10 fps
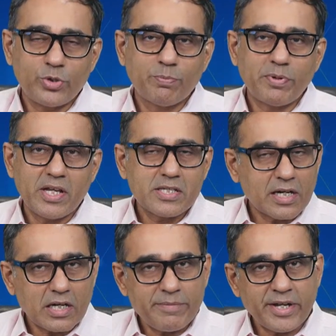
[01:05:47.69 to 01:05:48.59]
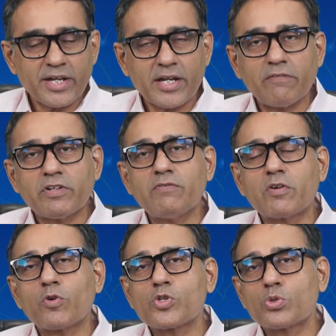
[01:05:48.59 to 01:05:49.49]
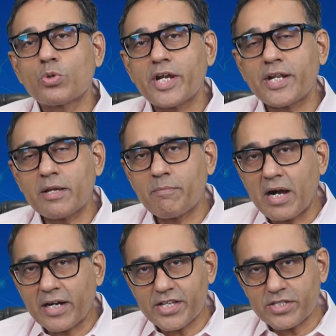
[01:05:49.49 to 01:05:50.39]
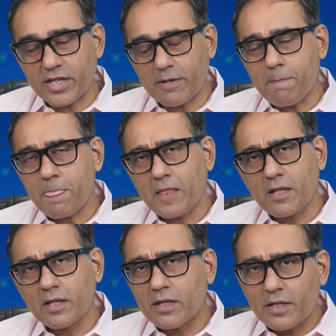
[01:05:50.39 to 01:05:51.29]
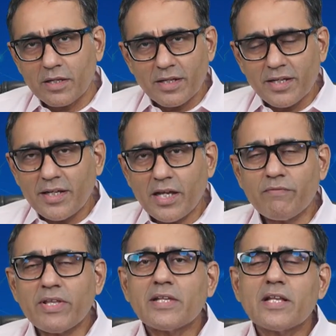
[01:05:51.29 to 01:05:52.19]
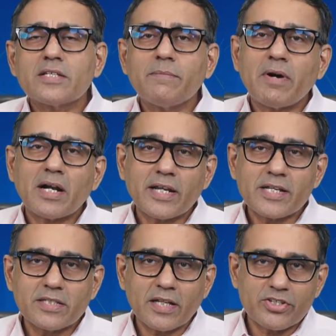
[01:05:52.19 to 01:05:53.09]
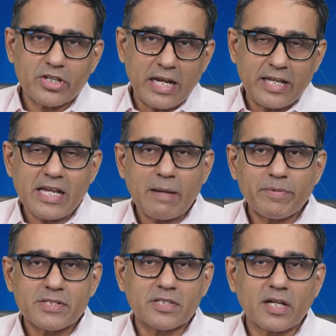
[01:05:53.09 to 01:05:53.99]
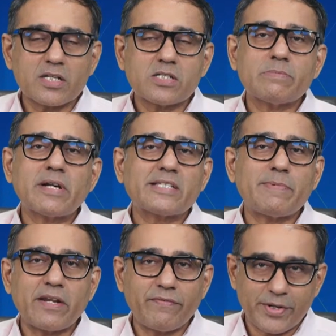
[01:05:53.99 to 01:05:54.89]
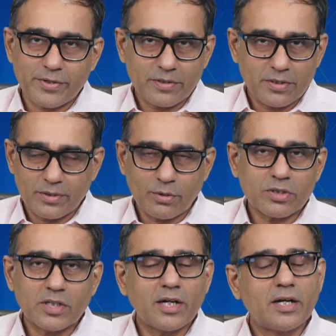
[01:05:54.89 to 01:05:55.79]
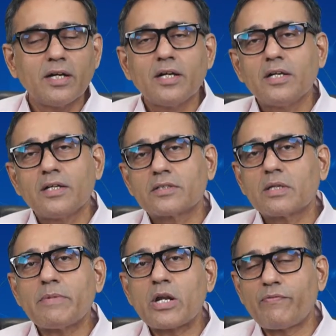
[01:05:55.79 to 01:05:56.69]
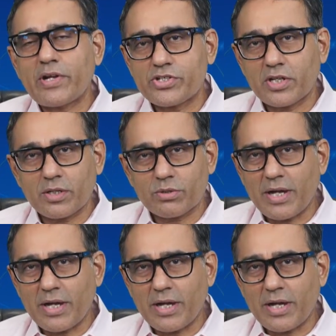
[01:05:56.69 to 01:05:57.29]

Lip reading: New players are coming in, everyone wants to gain the market share. And when there is a market share challenge happens, the customer gets benefit, not the manufacturer.